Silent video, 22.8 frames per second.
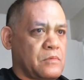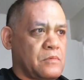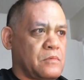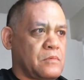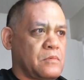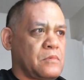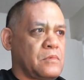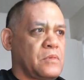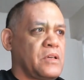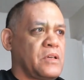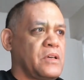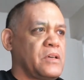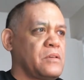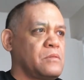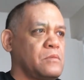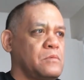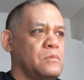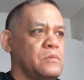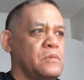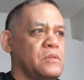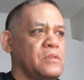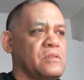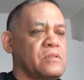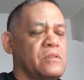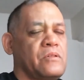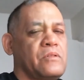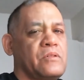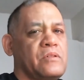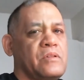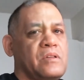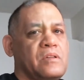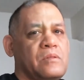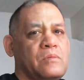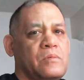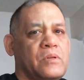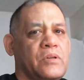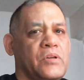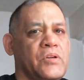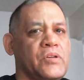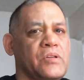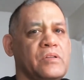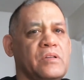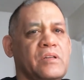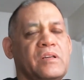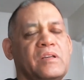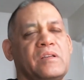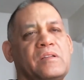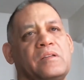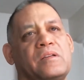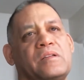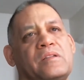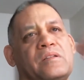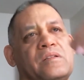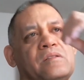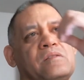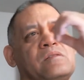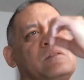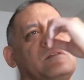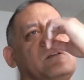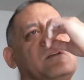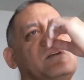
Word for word: what, what is going on? Why are you talking like this?